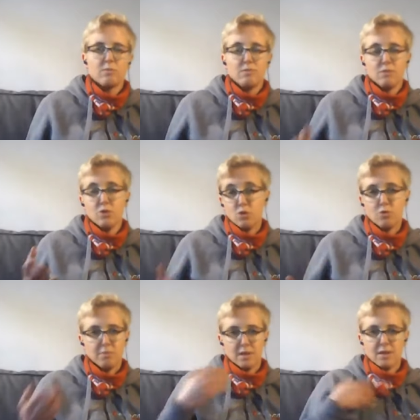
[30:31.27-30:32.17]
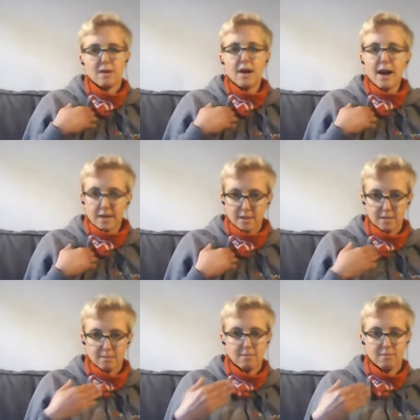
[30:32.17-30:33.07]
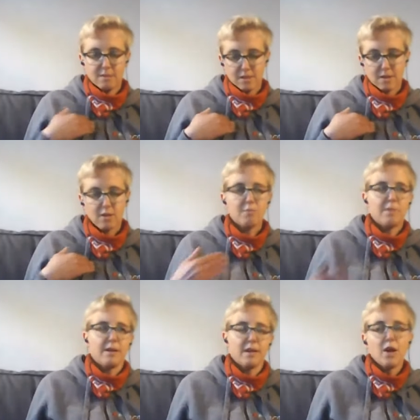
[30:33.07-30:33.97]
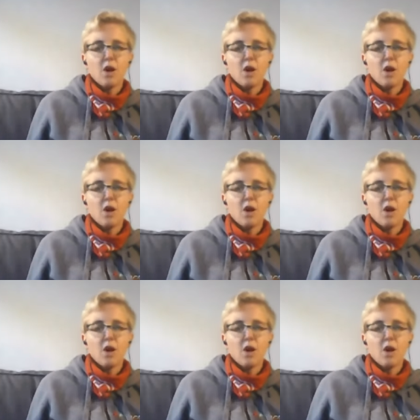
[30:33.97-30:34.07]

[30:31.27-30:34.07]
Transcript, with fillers: you meaning us as a company